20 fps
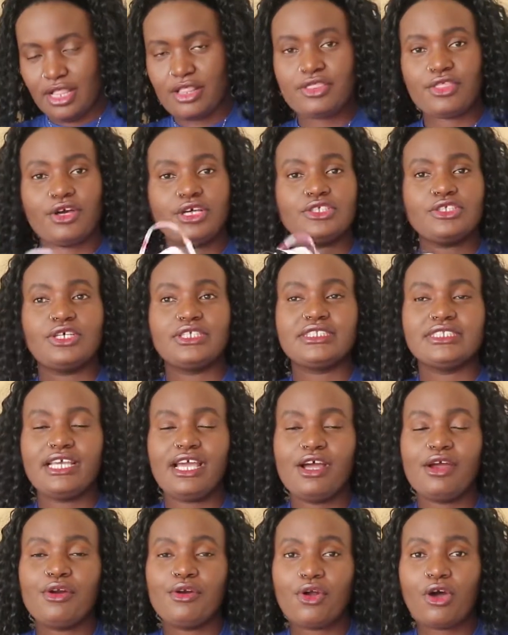Those
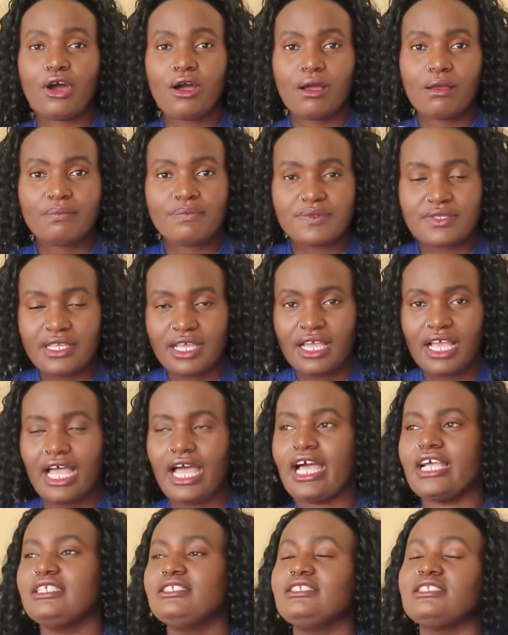hotel robes
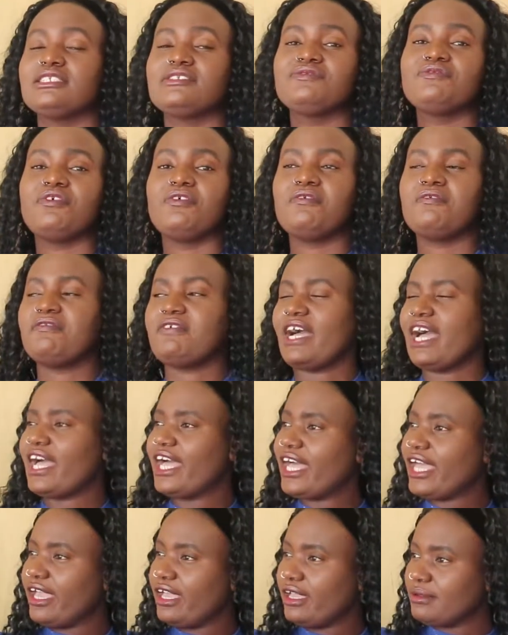are just for
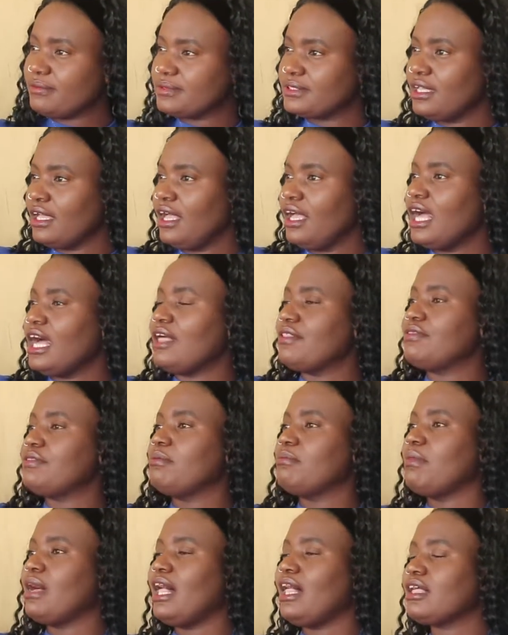vibes, at the
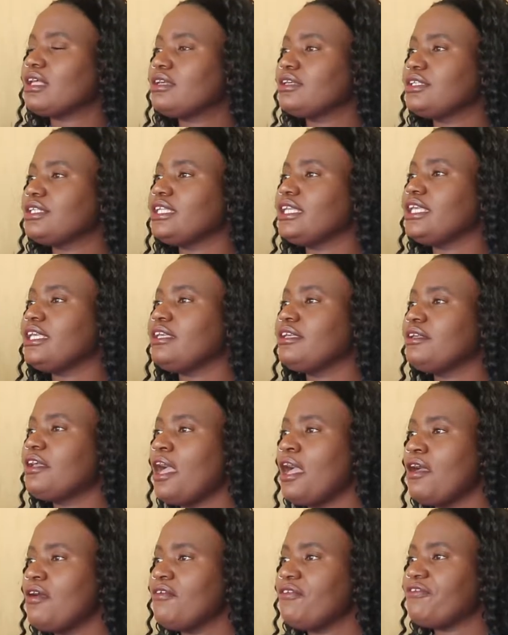balcony,
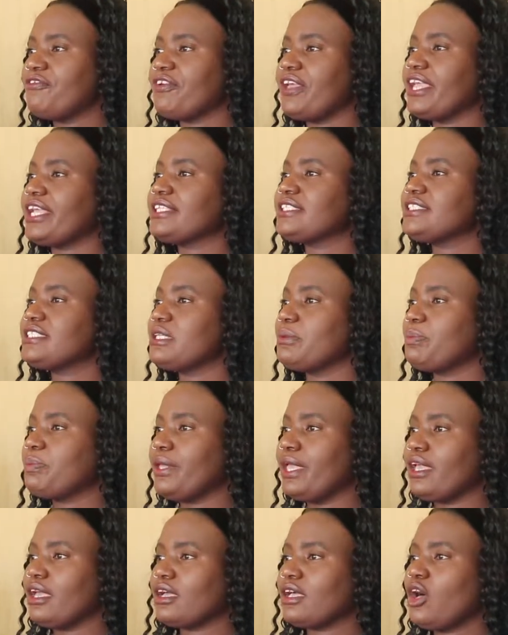fake
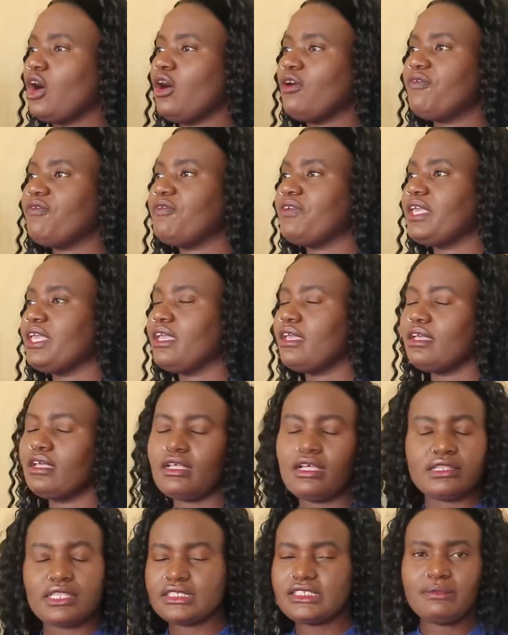sipping coffee.
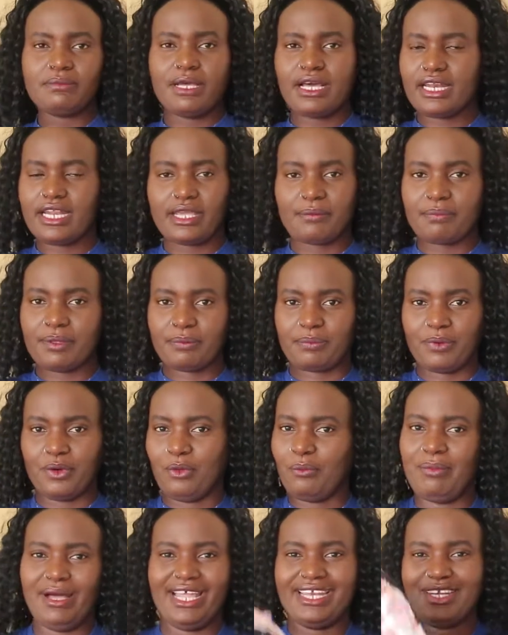That's about it,
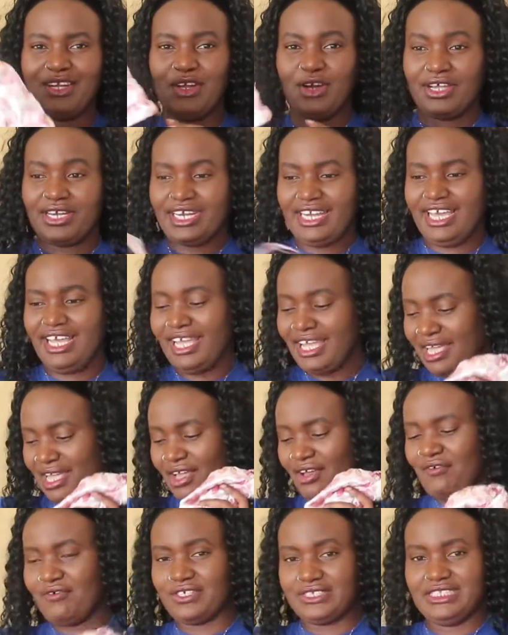people, but not
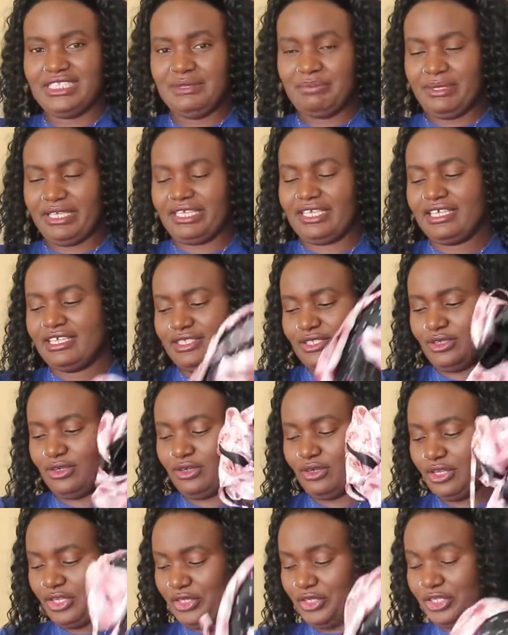for sleeping.
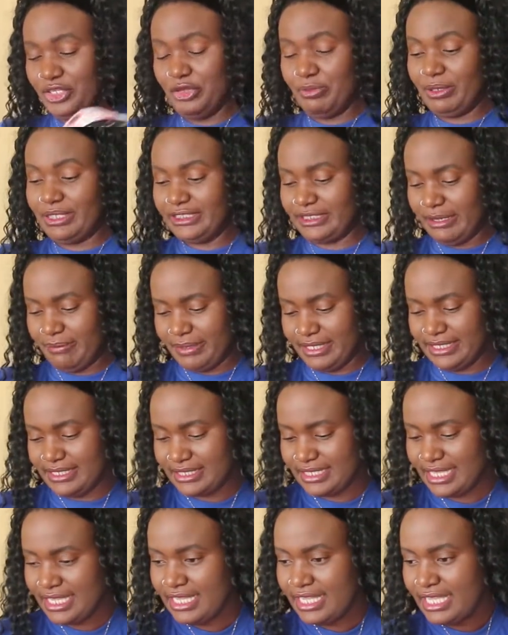So you need your
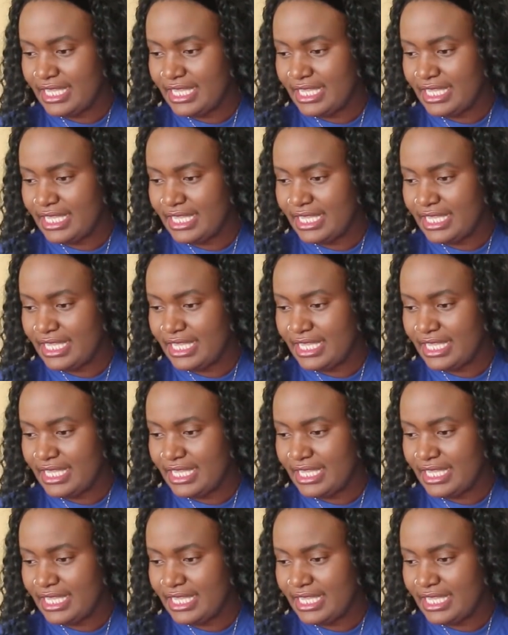pajamas.